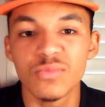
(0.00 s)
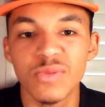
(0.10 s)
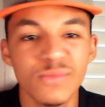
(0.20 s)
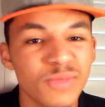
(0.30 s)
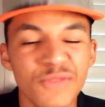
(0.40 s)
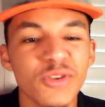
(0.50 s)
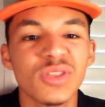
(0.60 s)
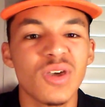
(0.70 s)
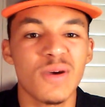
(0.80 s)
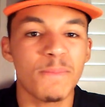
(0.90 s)
they
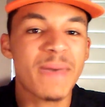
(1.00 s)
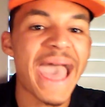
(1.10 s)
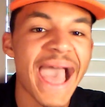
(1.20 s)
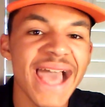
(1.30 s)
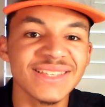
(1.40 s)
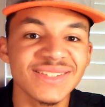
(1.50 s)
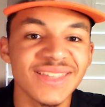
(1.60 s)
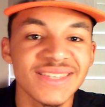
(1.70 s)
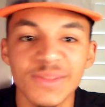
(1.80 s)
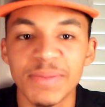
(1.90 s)
figure the
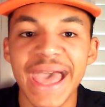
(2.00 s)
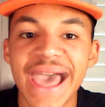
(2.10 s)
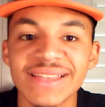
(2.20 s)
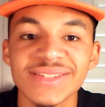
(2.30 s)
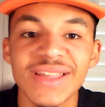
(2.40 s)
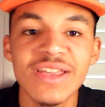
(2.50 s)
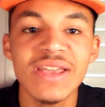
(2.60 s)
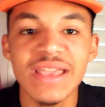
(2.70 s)
past is the past,